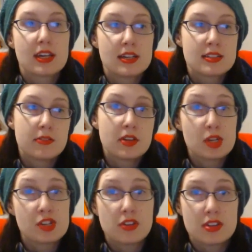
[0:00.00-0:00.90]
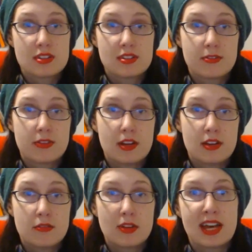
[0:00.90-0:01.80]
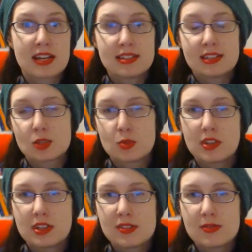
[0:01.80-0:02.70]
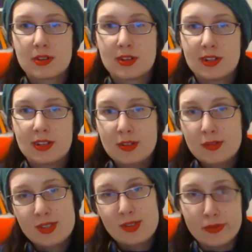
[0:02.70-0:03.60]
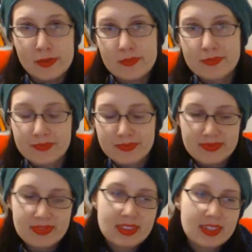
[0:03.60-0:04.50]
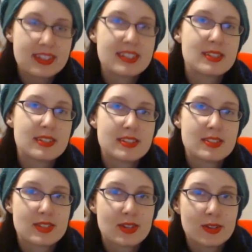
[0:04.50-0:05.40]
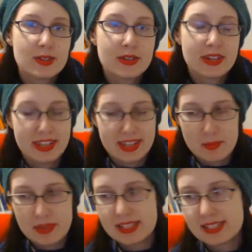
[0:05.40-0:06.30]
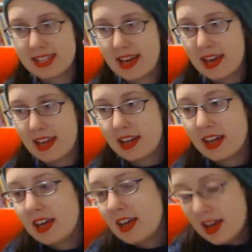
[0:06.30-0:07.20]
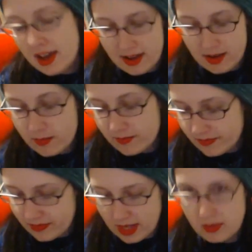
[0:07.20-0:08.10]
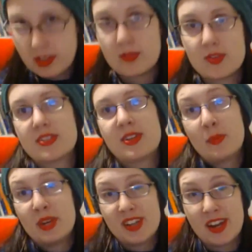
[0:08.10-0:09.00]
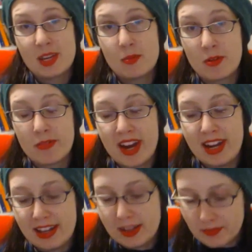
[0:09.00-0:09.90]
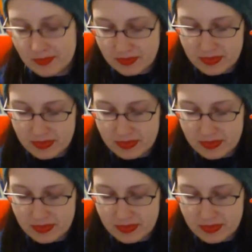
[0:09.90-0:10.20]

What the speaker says: Because I want to make sure this is a fun, relaxing experience for you too. So that being said, I would love to start by talking about writing.